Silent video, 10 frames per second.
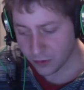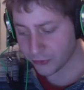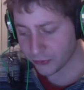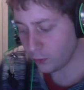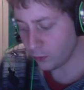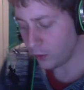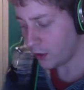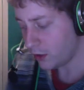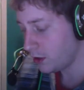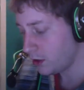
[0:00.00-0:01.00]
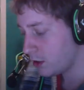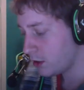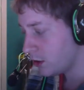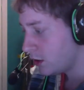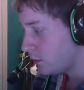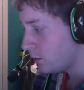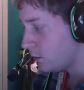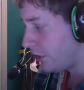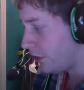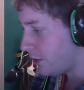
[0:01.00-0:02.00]
So one
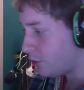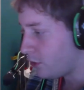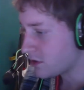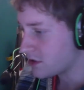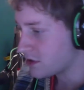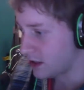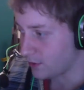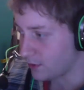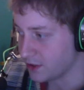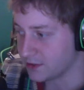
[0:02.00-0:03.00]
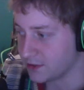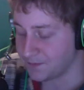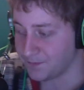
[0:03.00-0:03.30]
thing Paul was saying was,